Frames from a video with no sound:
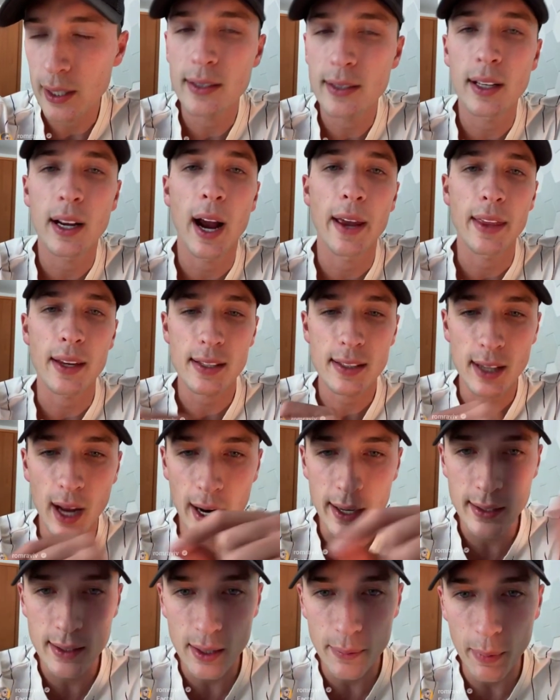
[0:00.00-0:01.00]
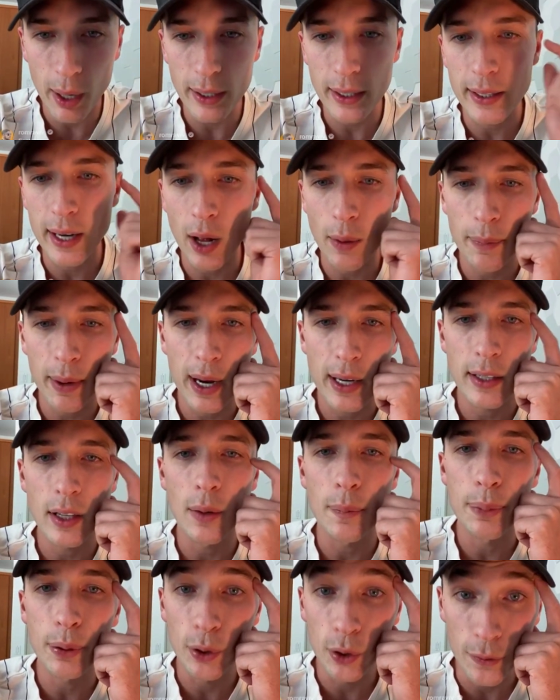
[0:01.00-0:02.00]
He's the guy that signs the money in
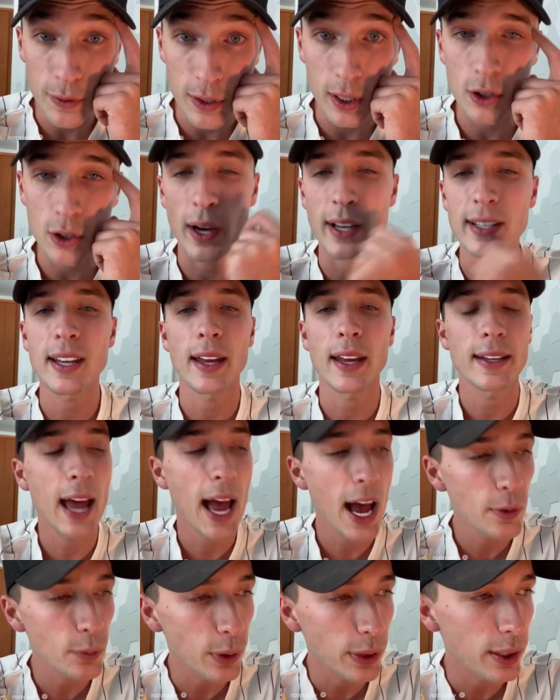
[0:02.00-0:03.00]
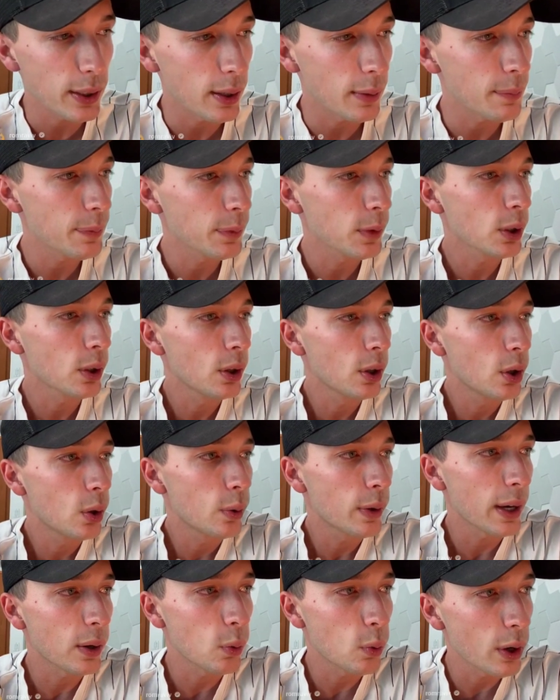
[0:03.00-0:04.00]
Albania, approves it. So I sat down with him.
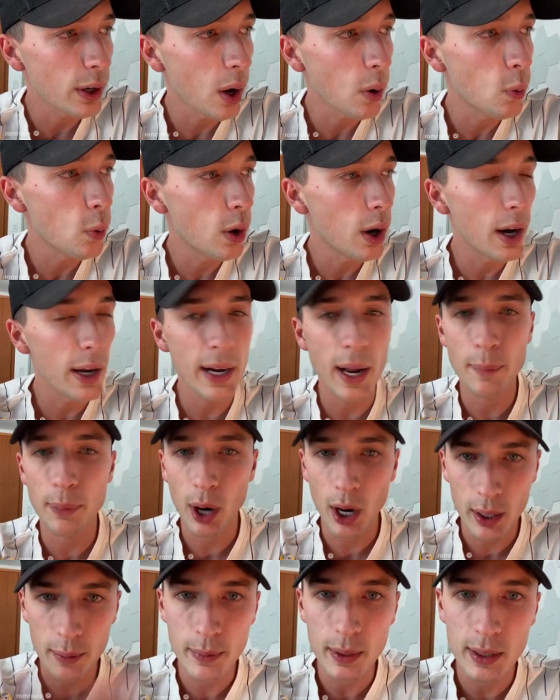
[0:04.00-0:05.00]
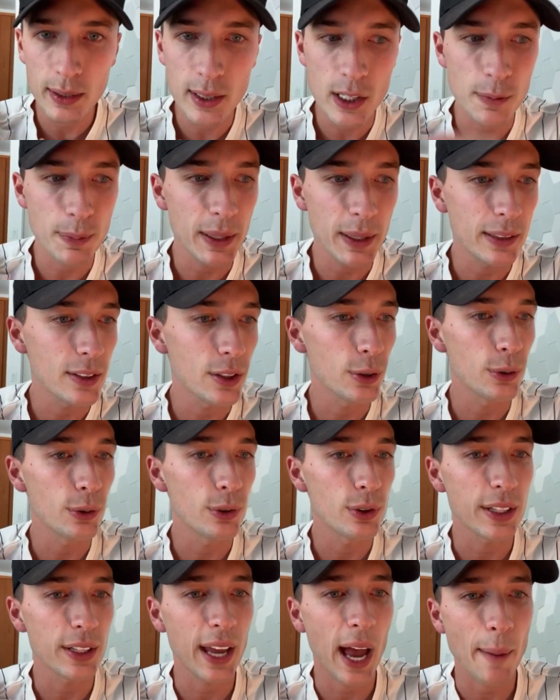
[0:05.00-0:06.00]
We had a one-on-one. I brought him in to speak
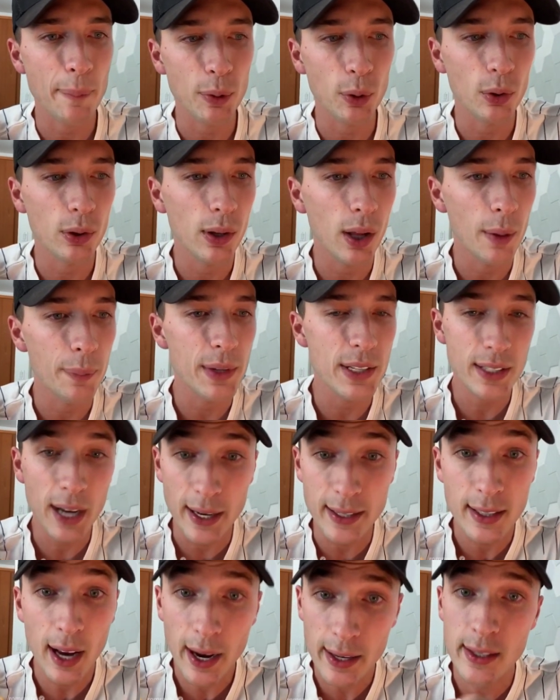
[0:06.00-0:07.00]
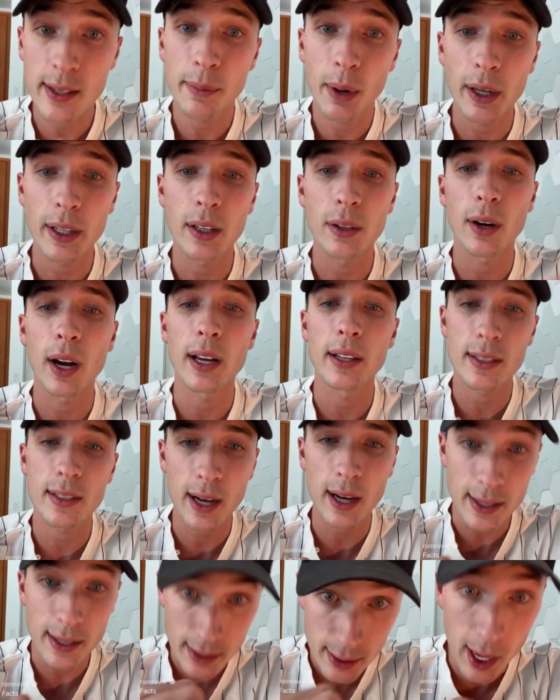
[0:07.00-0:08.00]
to Capital Club. This guy signs the money,
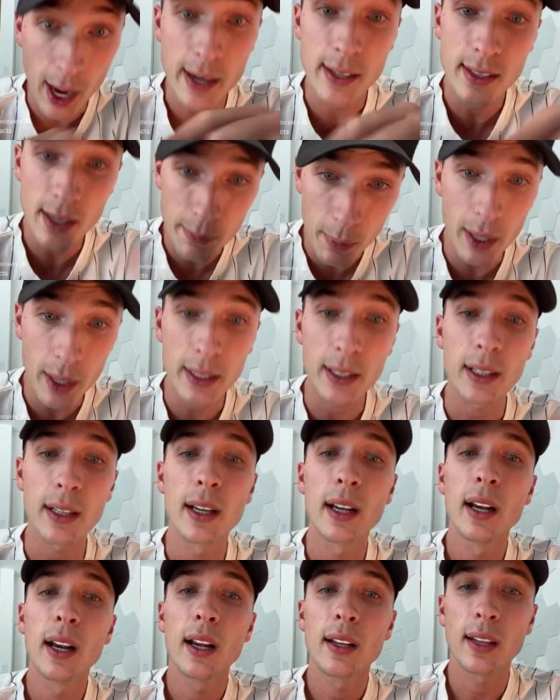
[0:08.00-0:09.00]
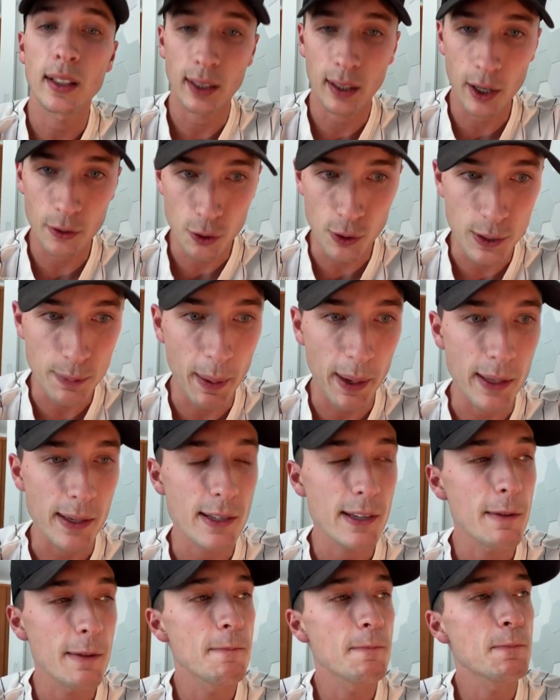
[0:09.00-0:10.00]
right? This guy signs the money that the country
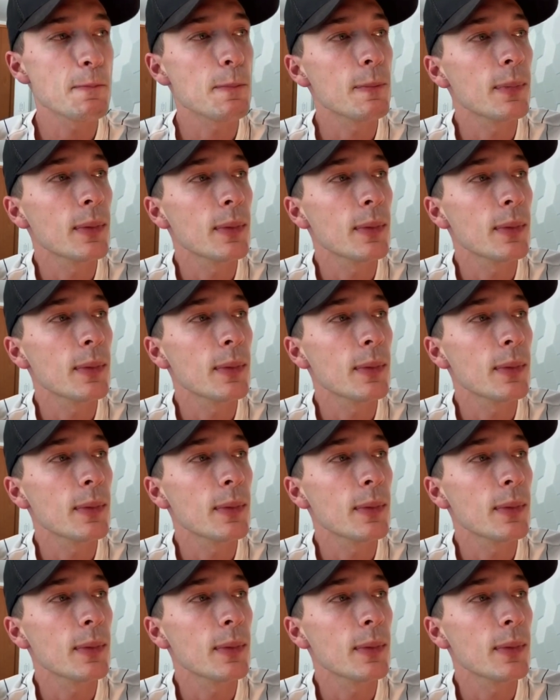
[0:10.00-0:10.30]
spends.